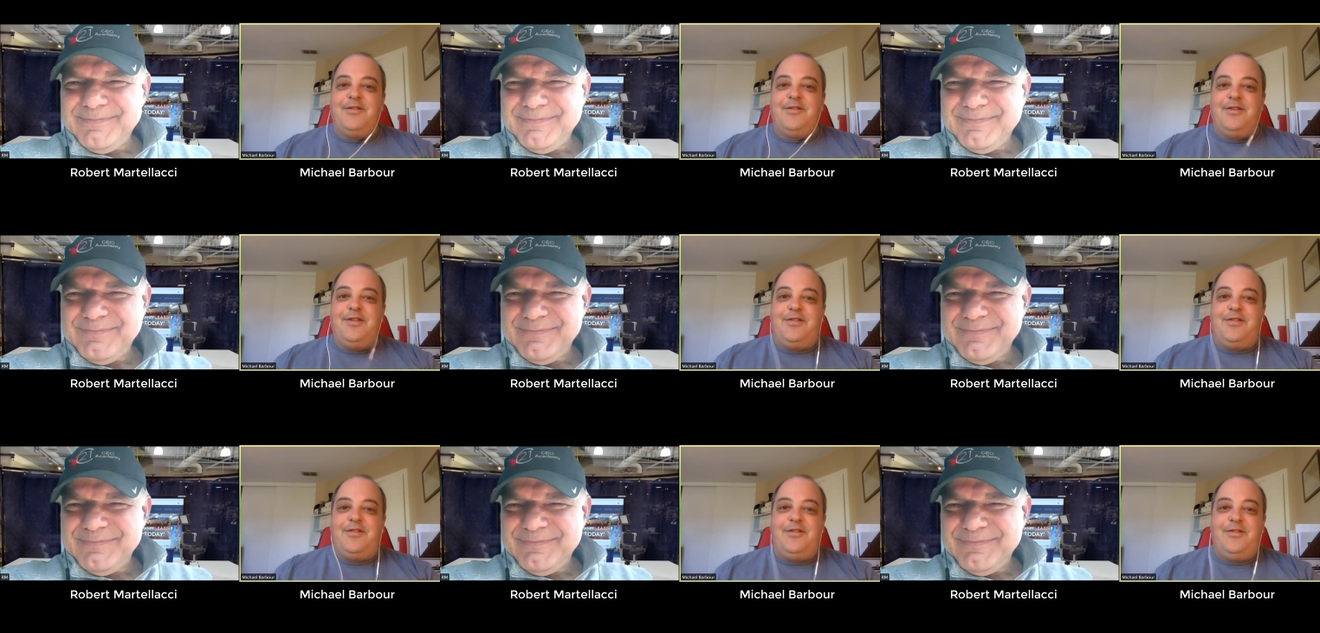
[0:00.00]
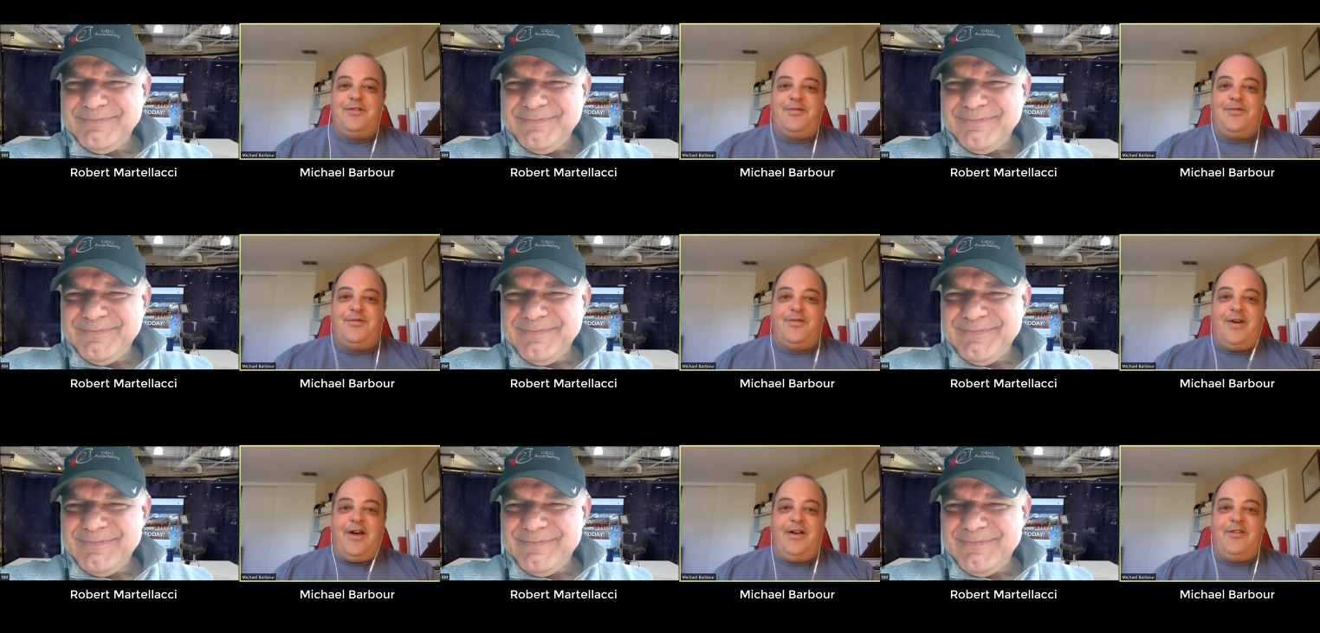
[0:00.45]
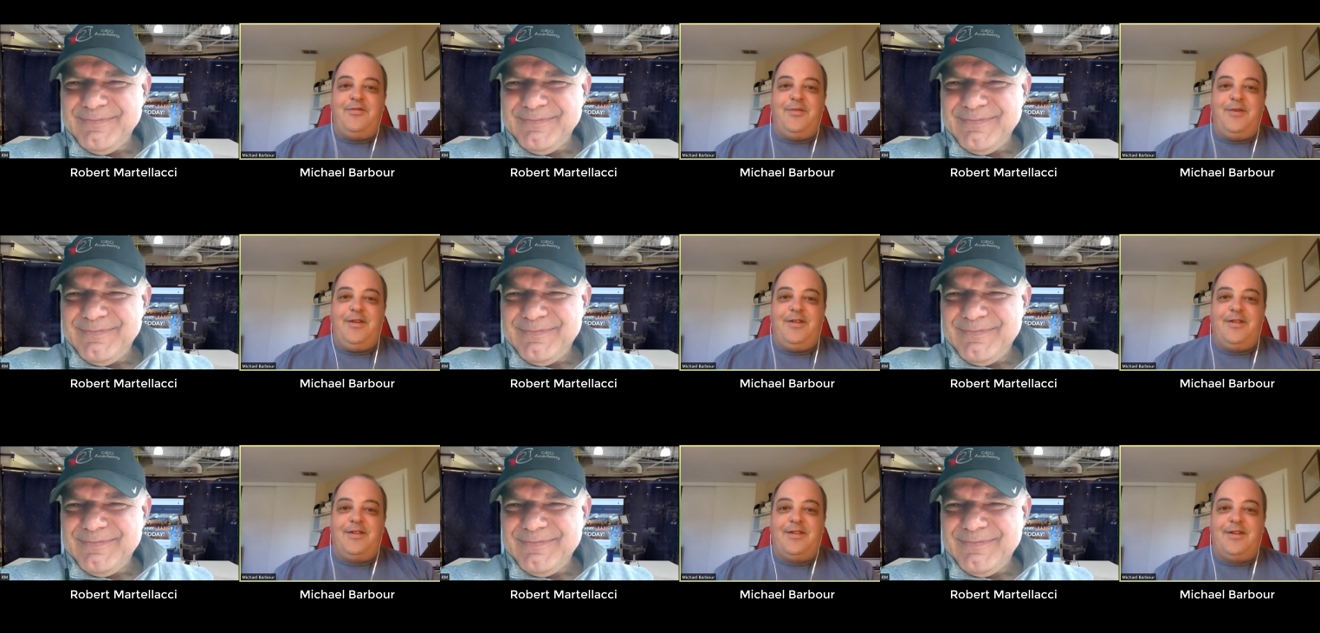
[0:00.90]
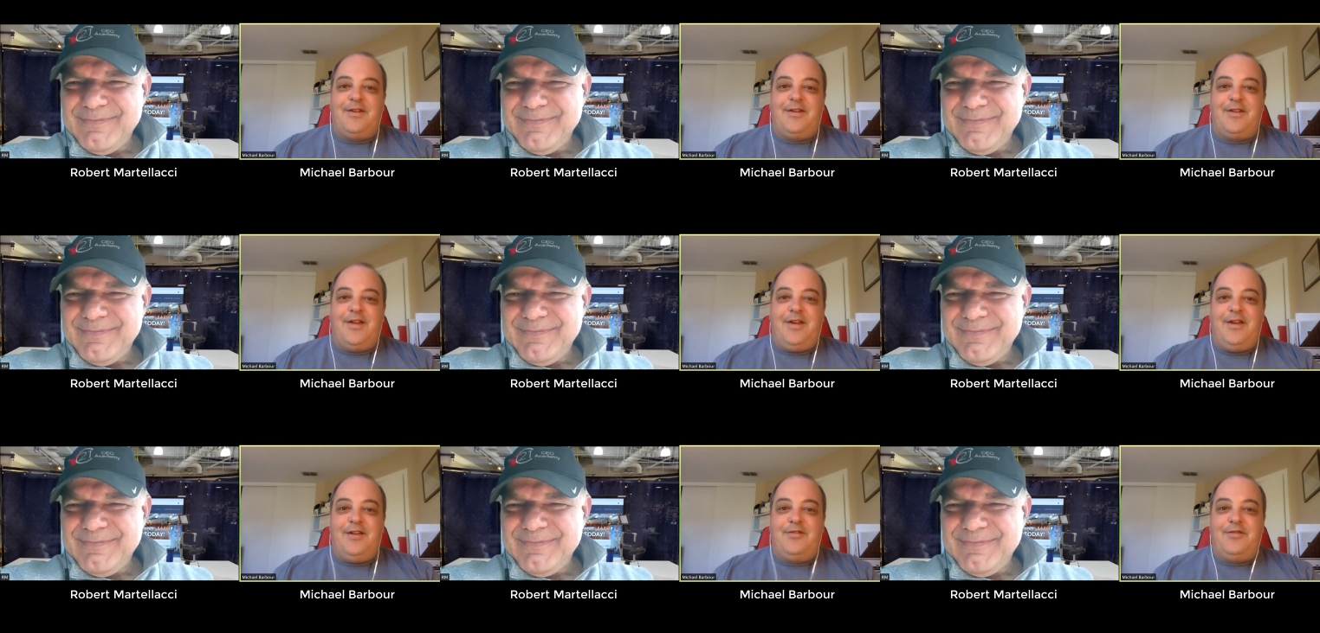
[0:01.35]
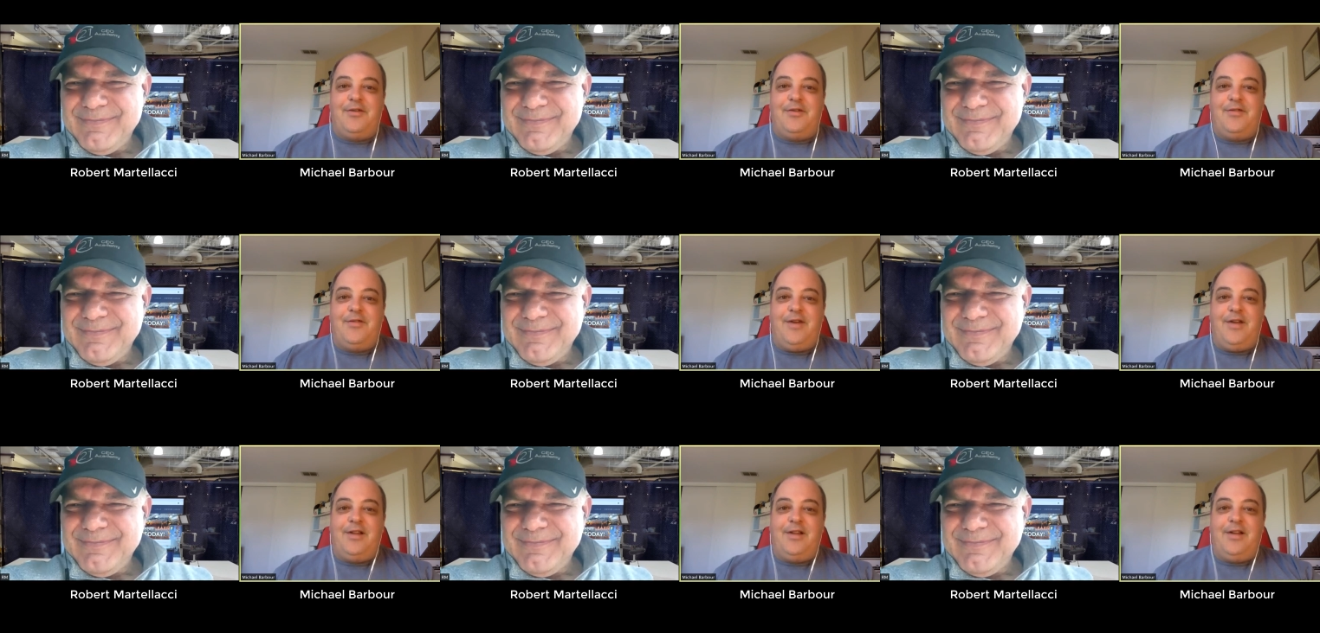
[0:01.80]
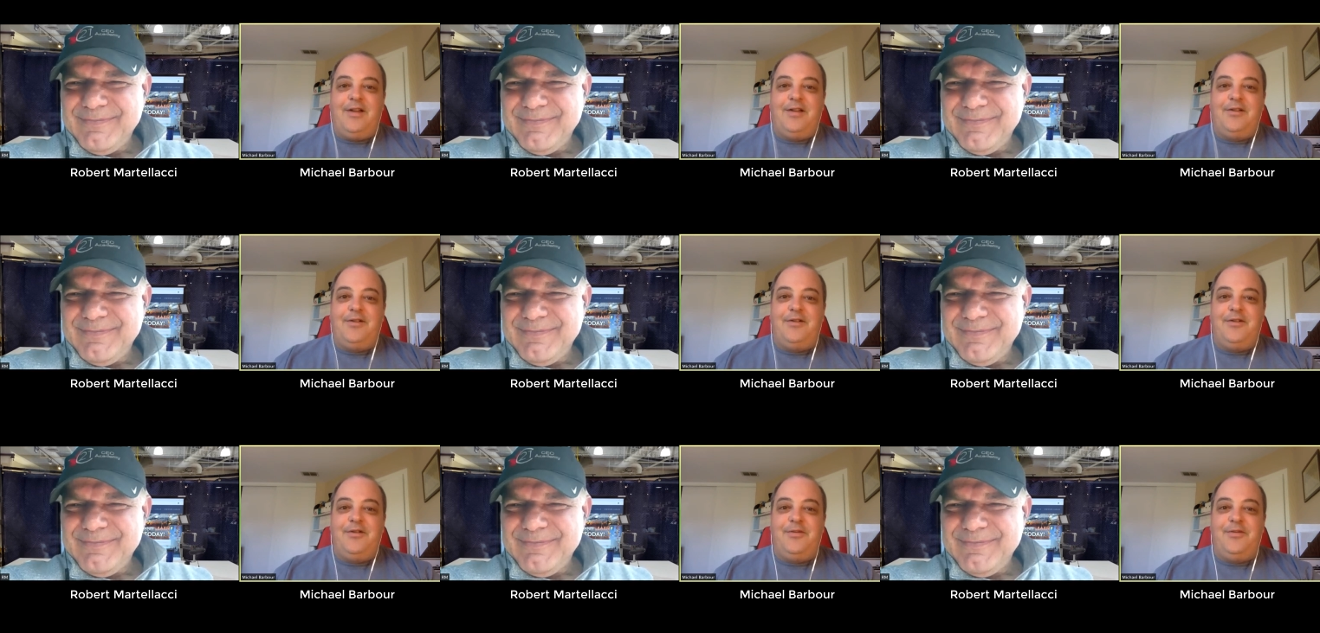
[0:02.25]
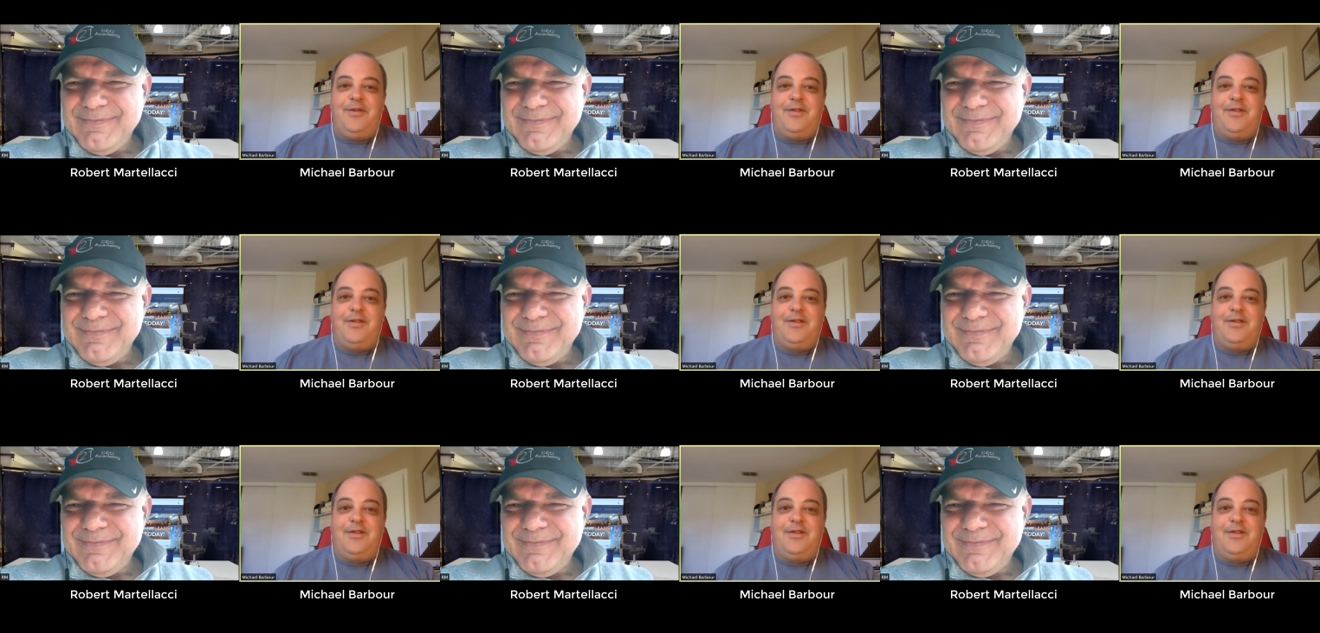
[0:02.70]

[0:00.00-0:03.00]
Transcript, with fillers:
Speaker 1: edition of Five Minutes on K twelve Online Learning With,